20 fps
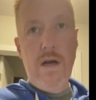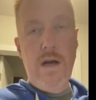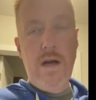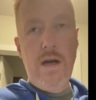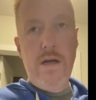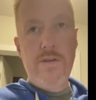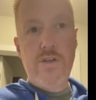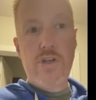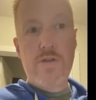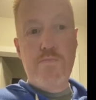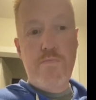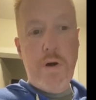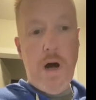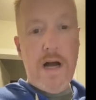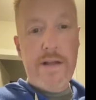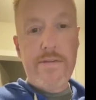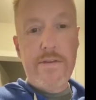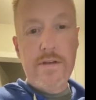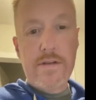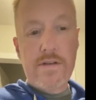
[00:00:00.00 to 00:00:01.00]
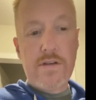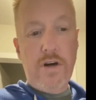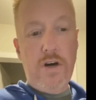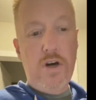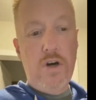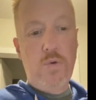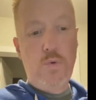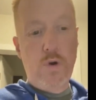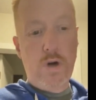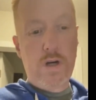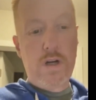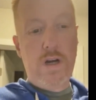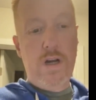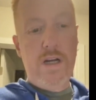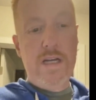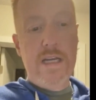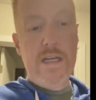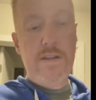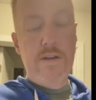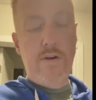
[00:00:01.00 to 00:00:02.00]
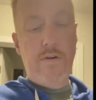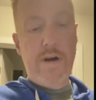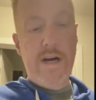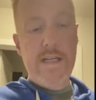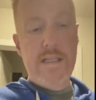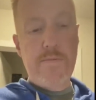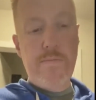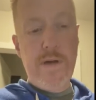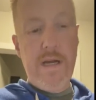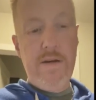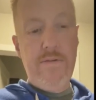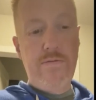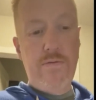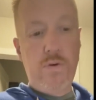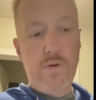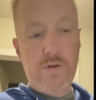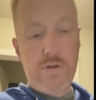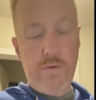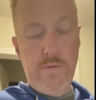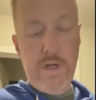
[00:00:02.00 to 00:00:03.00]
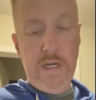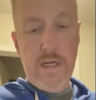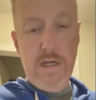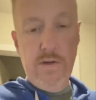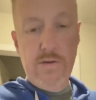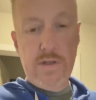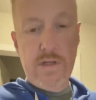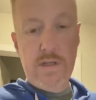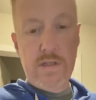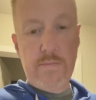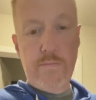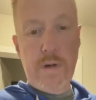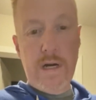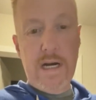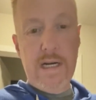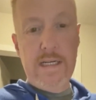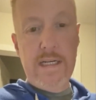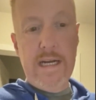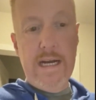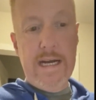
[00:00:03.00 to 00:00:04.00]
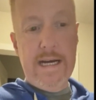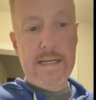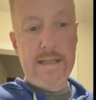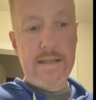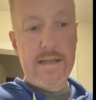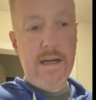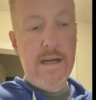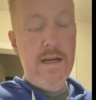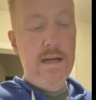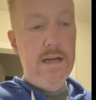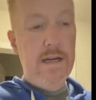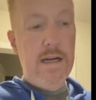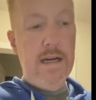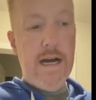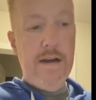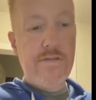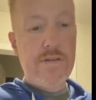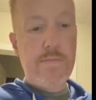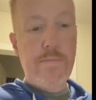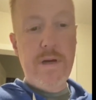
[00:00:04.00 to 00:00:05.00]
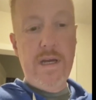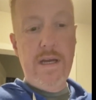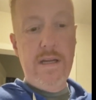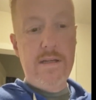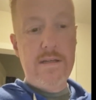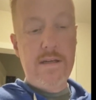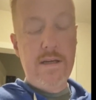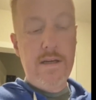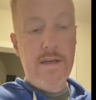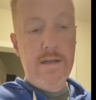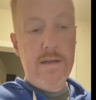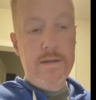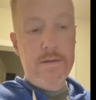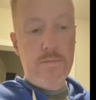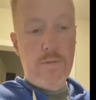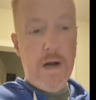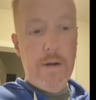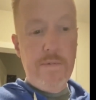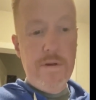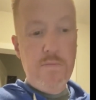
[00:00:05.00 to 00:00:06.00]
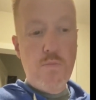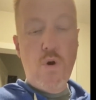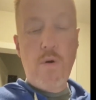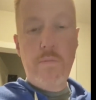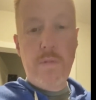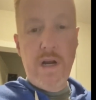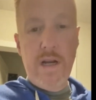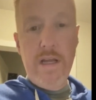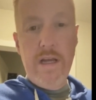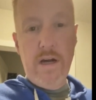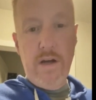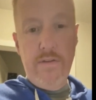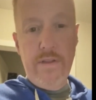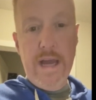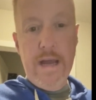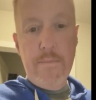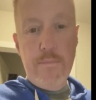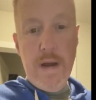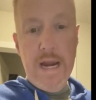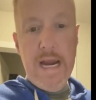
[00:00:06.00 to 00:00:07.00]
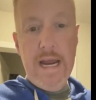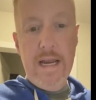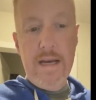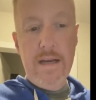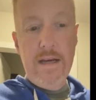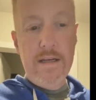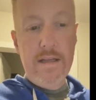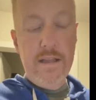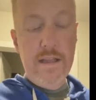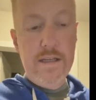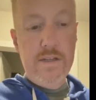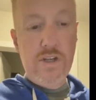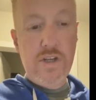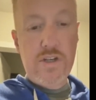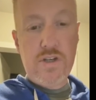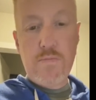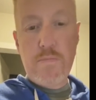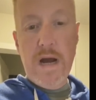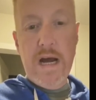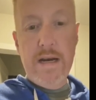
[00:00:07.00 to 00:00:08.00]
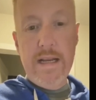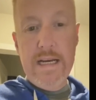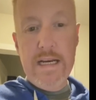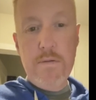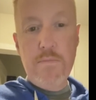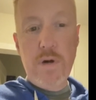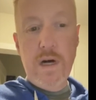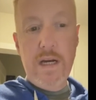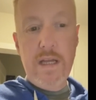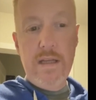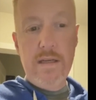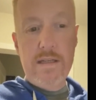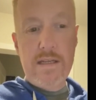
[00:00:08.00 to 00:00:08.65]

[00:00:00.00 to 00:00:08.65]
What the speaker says: Just bought the song, working on getting the rights paid for so we can use it as a podcast. I've spent probably more money on that band than just about anybody.